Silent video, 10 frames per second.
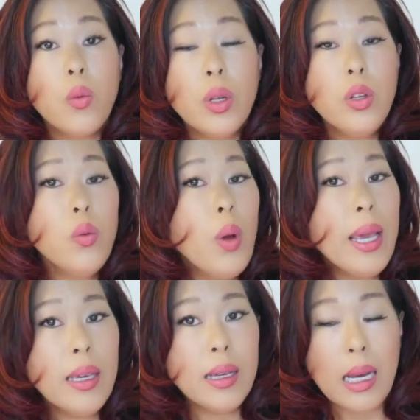When you
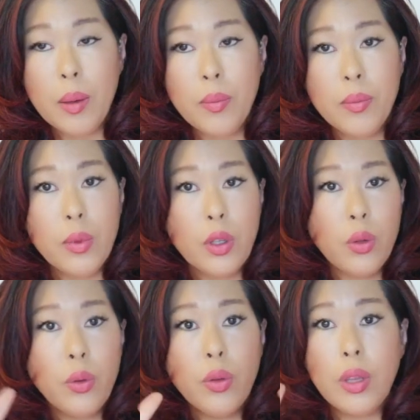wake up,
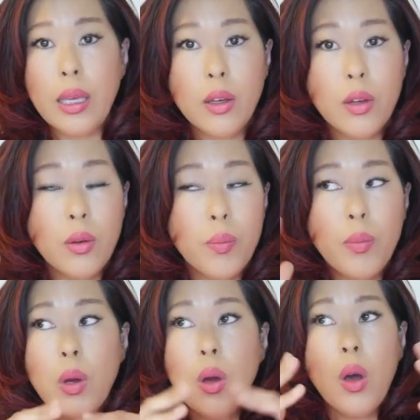you think,
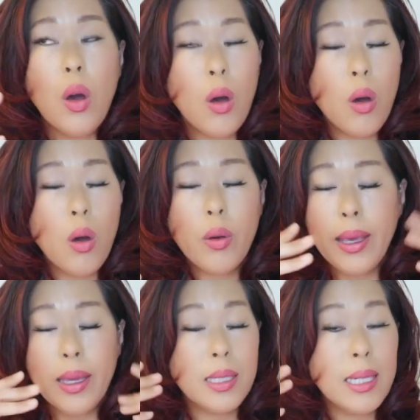
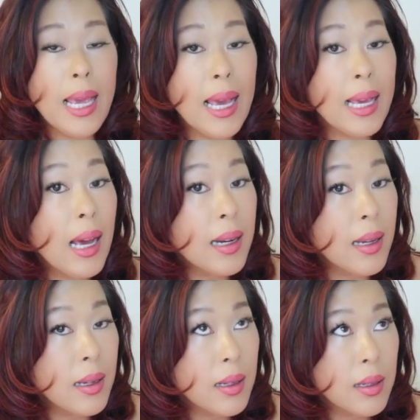okay, today I
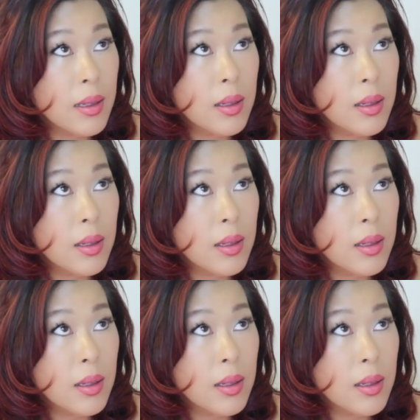gotta.